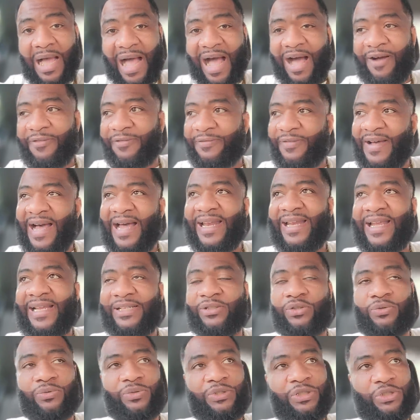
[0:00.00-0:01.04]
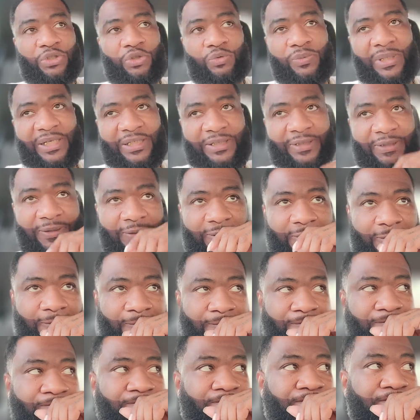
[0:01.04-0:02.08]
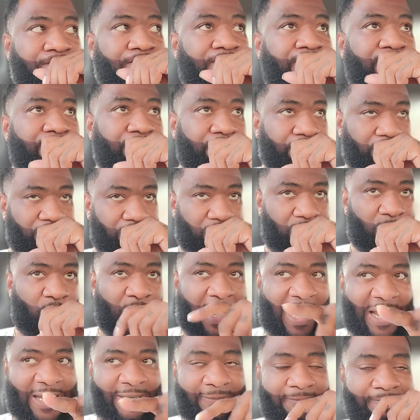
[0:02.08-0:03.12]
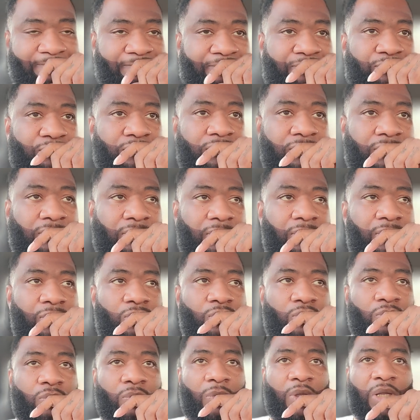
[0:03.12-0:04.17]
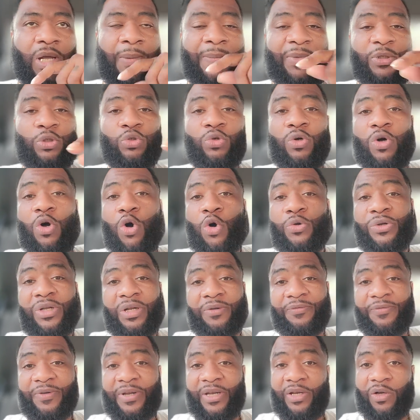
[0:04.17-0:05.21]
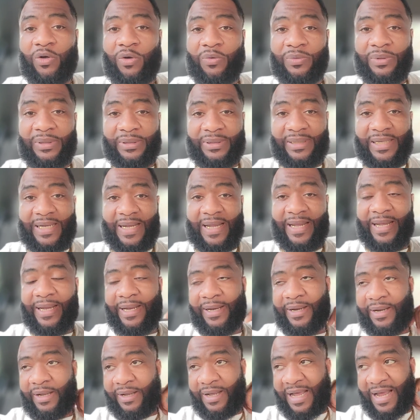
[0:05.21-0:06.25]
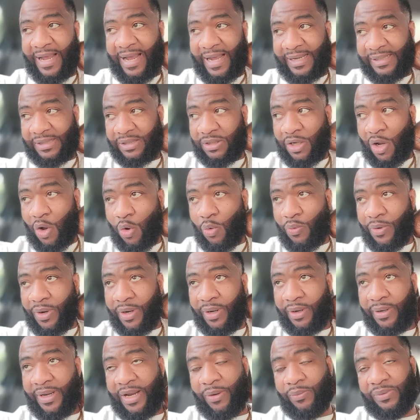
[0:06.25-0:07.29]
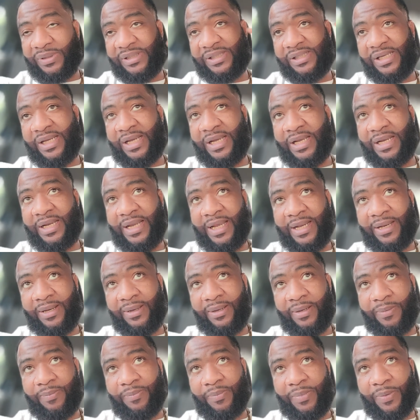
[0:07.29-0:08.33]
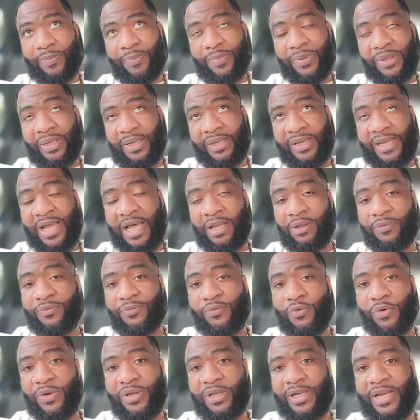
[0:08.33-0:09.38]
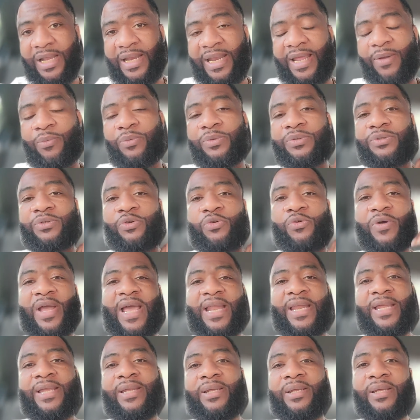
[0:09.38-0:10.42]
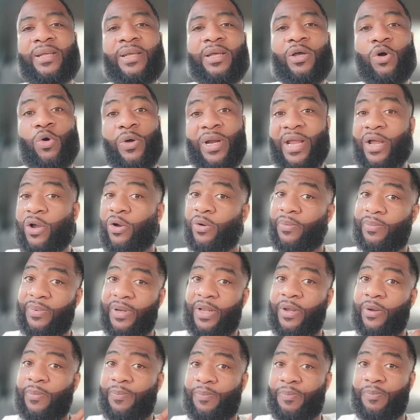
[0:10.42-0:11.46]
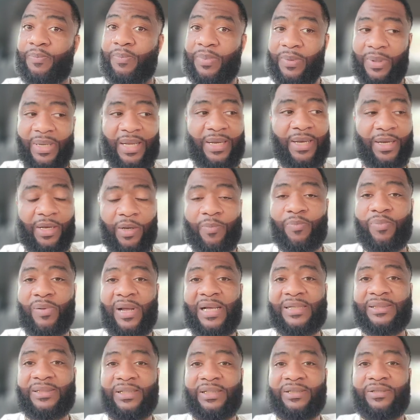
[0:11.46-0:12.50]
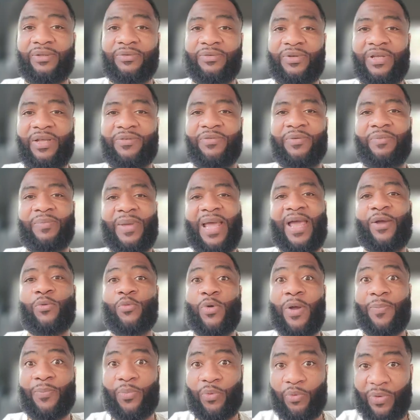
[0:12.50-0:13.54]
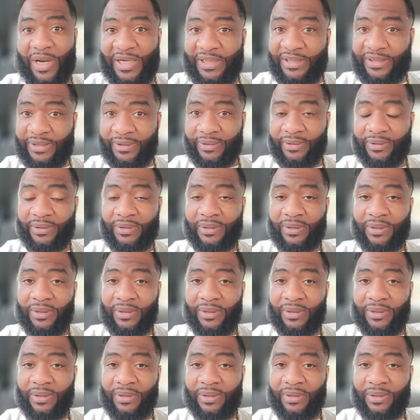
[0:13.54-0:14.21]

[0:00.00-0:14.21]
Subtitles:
Our financial situations, right? I'm gonna do a whole nother video on this. And I saw where they were saying that in California that they was granted, or they're getting in the process of giving back reparation